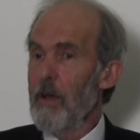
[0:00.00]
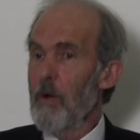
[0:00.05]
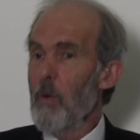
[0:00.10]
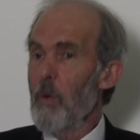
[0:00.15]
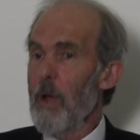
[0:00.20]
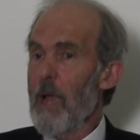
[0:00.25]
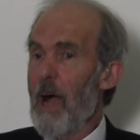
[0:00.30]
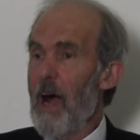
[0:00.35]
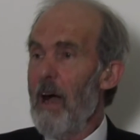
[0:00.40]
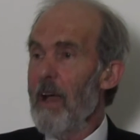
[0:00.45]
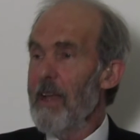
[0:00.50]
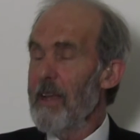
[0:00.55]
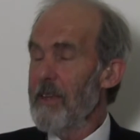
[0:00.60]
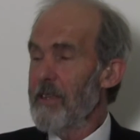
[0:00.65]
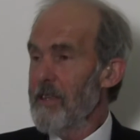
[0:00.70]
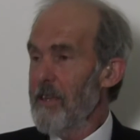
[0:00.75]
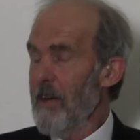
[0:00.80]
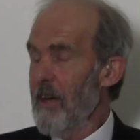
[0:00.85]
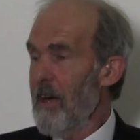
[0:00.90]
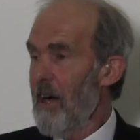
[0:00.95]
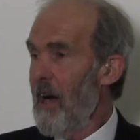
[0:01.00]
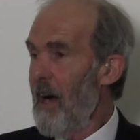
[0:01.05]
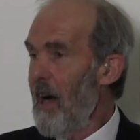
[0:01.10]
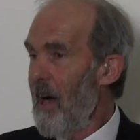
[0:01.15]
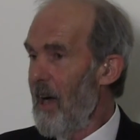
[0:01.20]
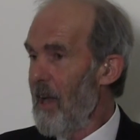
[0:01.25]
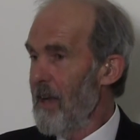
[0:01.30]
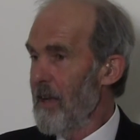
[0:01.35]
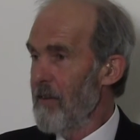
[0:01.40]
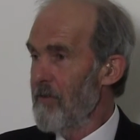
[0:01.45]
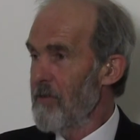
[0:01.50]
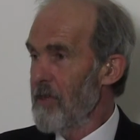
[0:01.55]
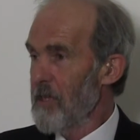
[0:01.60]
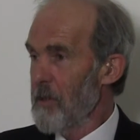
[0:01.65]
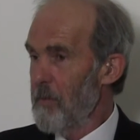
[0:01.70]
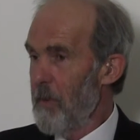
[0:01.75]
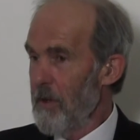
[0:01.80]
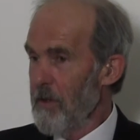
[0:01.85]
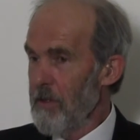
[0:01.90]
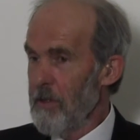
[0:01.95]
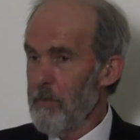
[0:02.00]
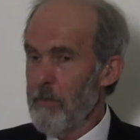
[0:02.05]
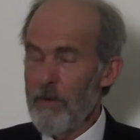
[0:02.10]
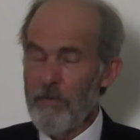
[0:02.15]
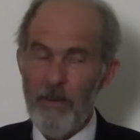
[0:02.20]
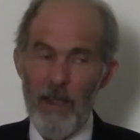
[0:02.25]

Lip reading: We are entirely responsible